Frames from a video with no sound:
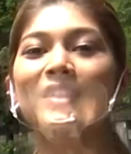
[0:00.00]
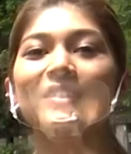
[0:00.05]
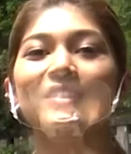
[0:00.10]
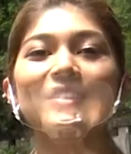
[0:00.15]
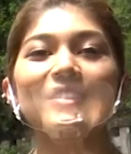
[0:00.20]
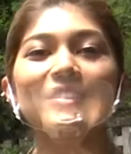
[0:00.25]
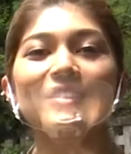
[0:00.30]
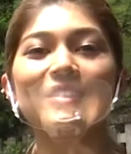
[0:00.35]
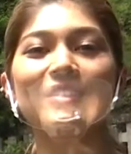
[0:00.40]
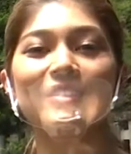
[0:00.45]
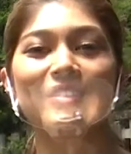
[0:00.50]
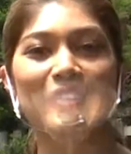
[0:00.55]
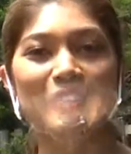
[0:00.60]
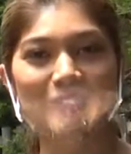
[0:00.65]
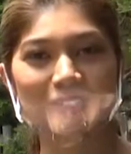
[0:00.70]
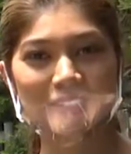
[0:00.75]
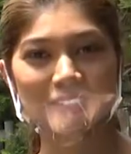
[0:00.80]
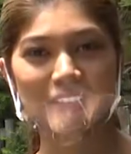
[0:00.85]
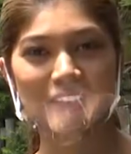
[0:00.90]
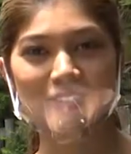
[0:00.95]
This is
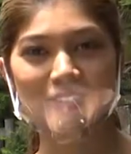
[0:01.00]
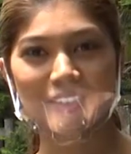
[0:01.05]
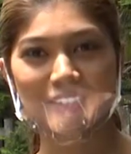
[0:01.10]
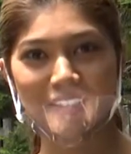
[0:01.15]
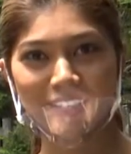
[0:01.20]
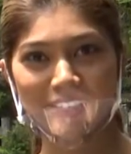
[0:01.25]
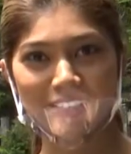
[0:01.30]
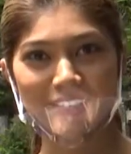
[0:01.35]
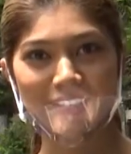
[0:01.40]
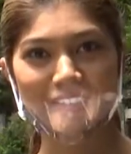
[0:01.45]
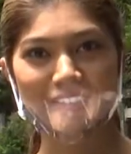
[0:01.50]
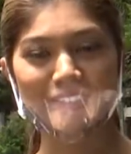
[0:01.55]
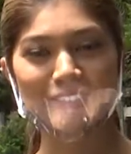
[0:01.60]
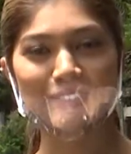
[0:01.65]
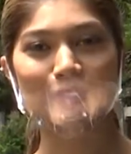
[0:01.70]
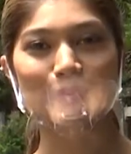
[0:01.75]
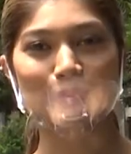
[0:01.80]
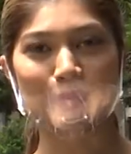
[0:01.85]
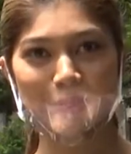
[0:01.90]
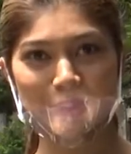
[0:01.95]
Tokugawa
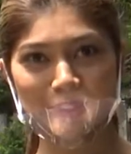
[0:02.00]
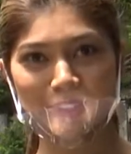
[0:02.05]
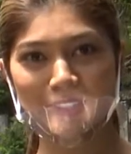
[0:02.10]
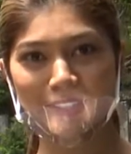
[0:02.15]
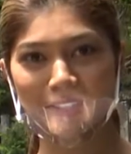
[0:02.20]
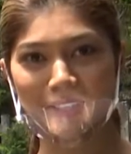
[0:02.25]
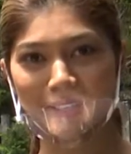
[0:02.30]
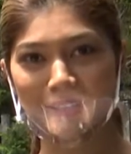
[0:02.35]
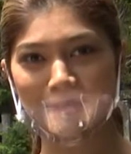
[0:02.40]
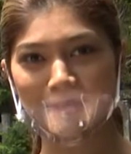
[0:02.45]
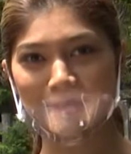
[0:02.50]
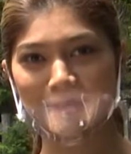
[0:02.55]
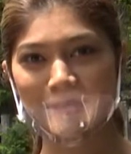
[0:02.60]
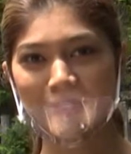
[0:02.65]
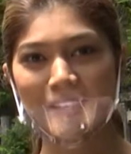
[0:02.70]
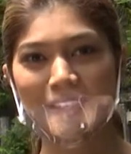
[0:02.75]
Ieyasu's mausoleum.